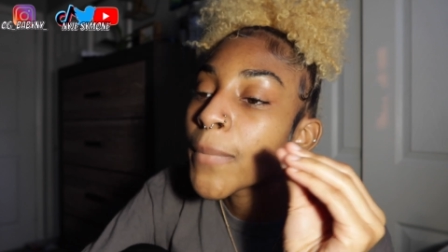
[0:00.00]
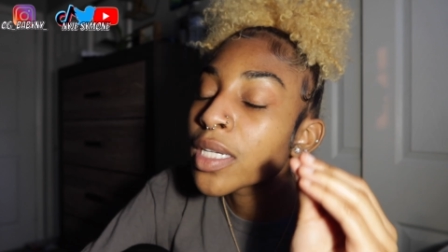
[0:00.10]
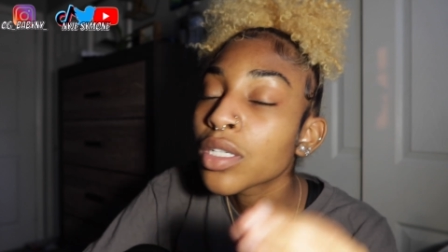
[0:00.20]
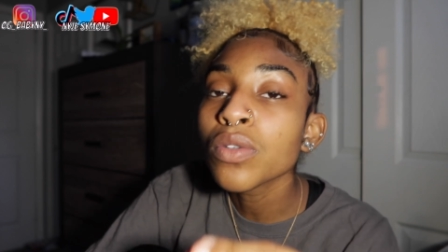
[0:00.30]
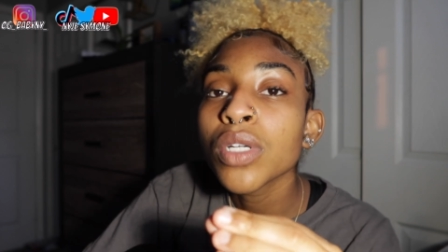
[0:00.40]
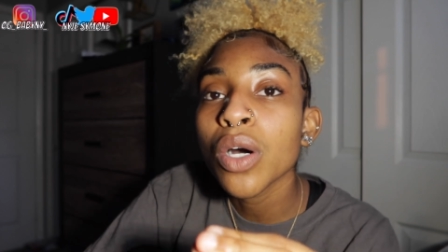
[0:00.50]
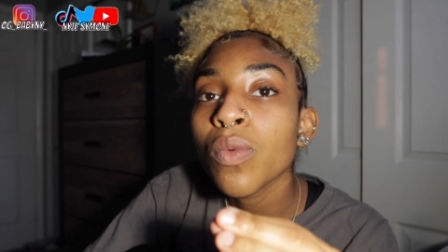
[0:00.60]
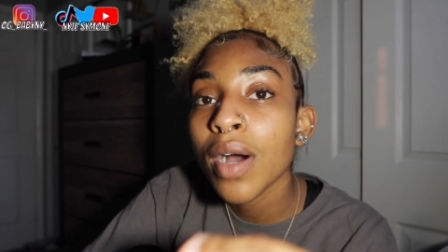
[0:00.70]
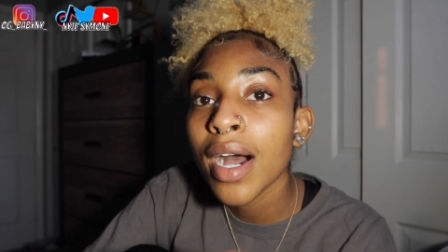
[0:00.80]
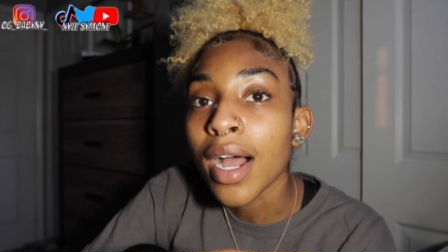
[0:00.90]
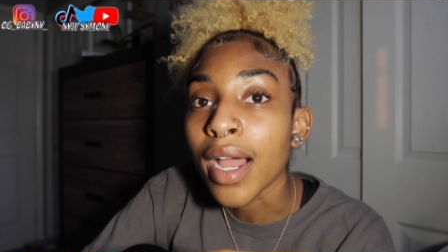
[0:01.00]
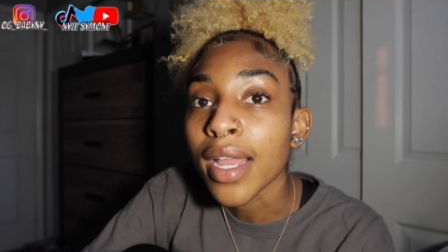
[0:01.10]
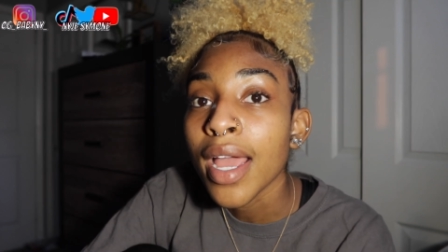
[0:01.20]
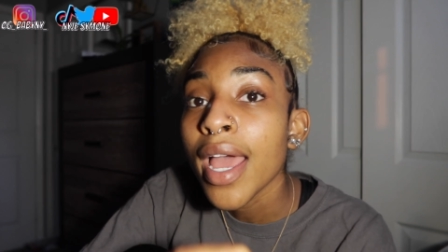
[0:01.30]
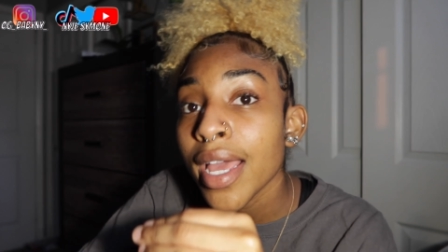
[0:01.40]
but you know
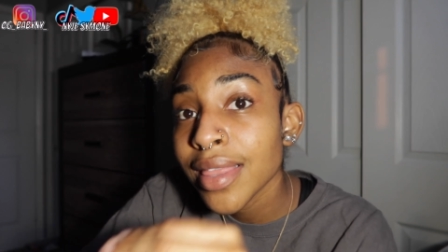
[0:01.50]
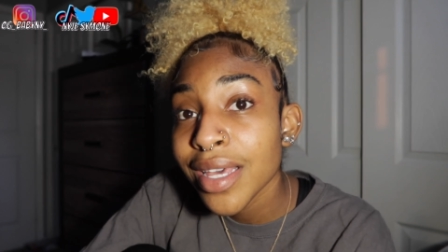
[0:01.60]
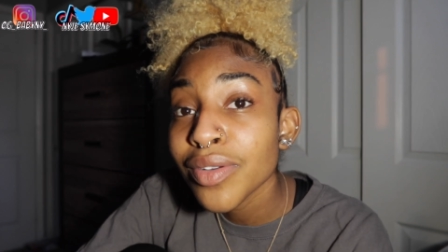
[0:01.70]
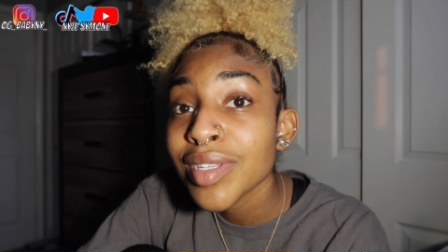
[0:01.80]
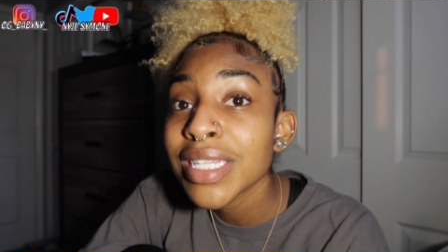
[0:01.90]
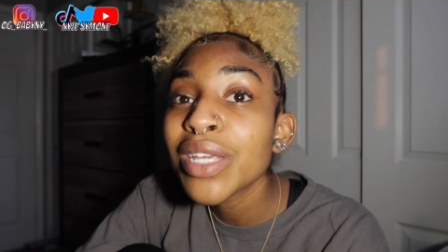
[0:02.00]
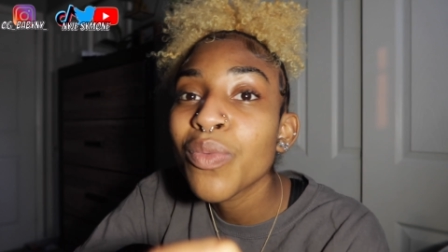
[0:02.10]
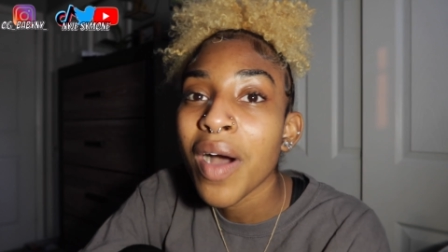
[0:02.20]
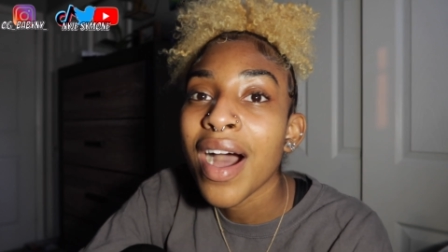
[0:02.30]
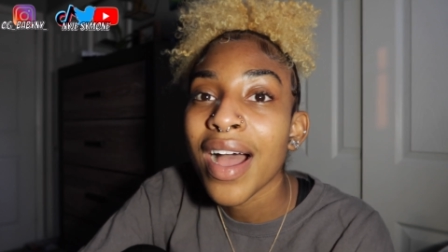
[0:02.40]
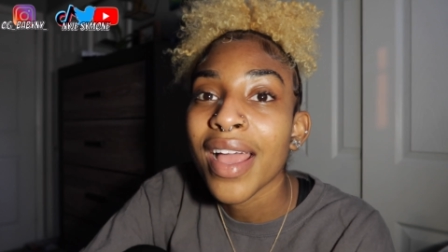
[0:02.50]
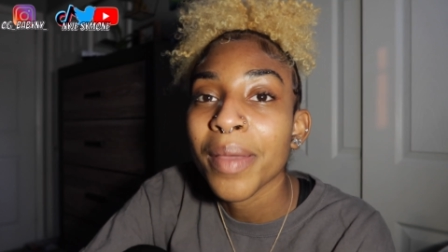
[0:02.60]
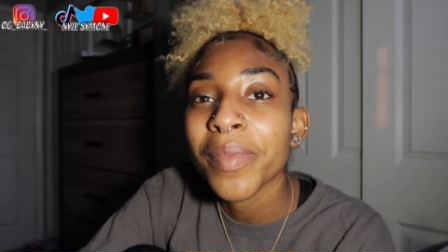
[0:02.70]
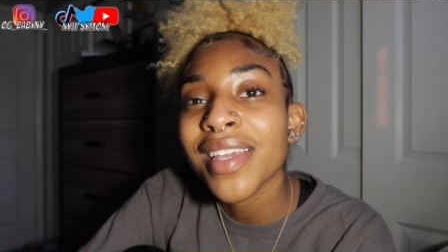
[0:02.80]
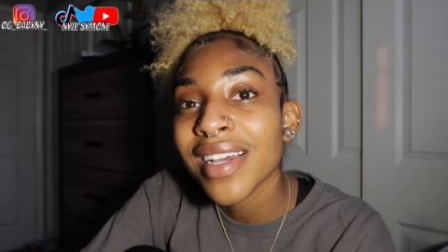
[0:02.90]
why, and they'll see
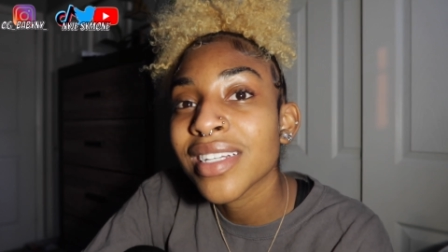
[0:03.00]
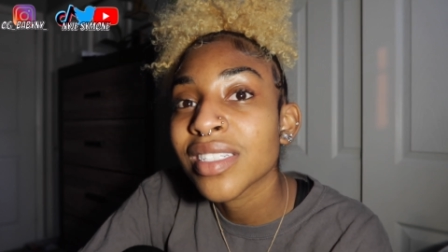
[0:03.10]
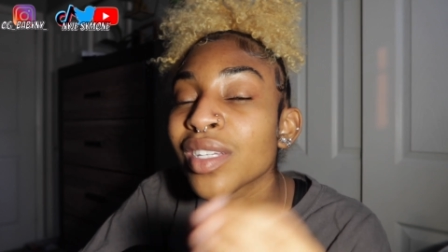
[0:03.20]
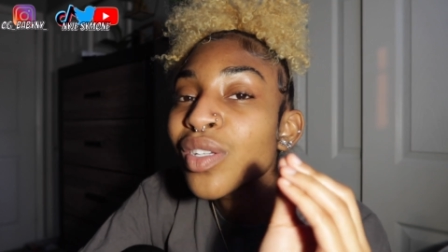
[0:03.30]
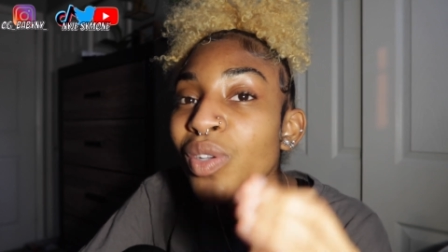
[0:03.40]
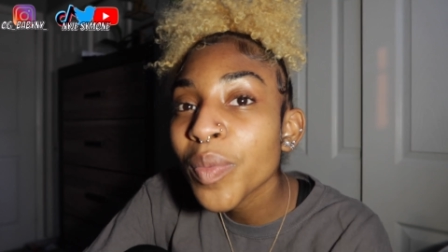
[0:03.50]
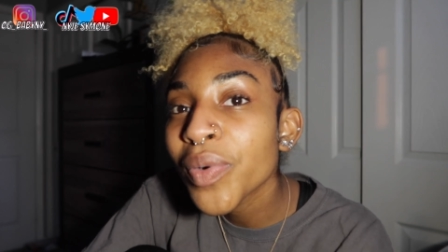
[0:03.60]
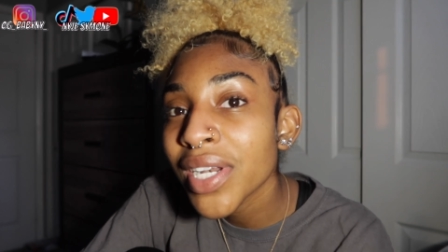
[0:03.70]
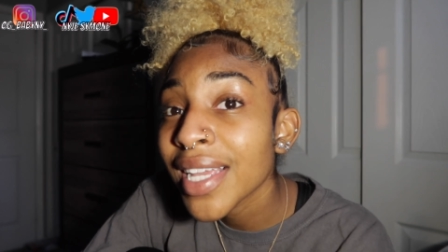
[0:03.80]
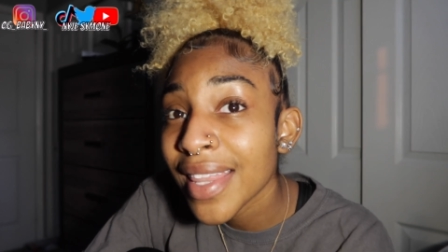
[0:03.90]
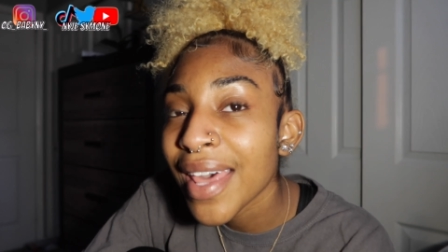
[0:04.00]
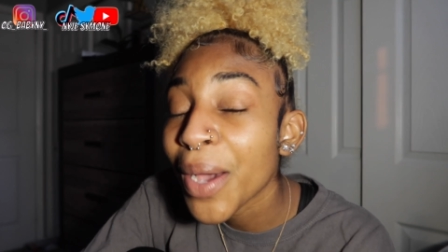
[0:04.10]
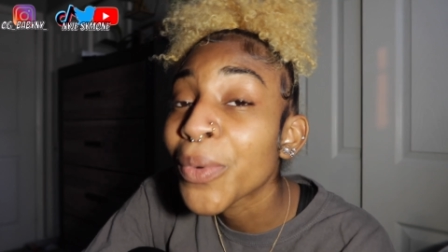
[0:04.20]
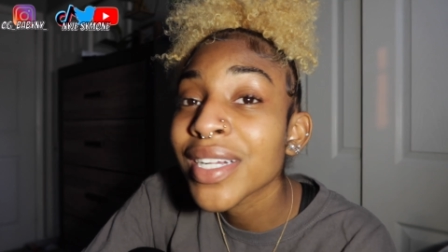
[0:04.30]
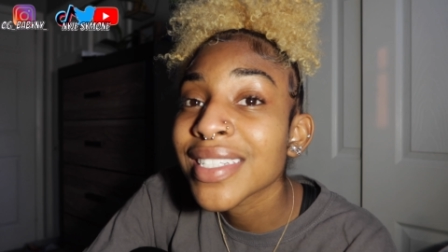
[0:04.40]
why, because you're putting in
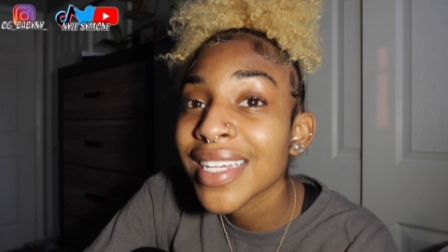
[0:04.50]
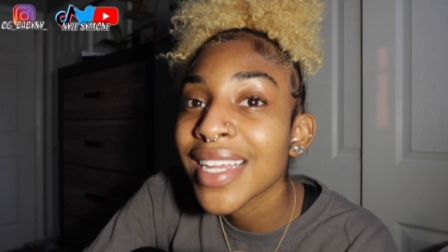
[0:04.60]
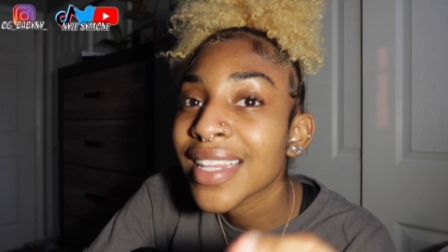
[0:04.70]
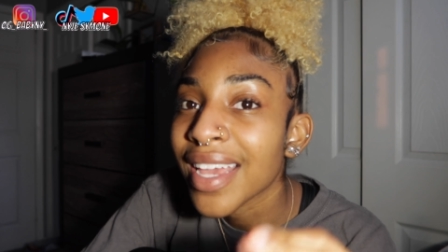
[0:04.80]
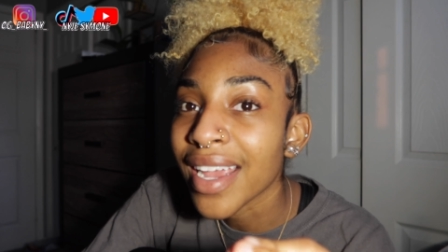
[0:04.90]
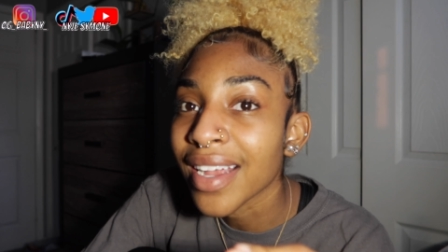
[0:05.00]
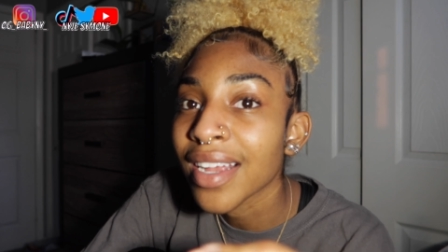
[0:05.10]
that work to get there.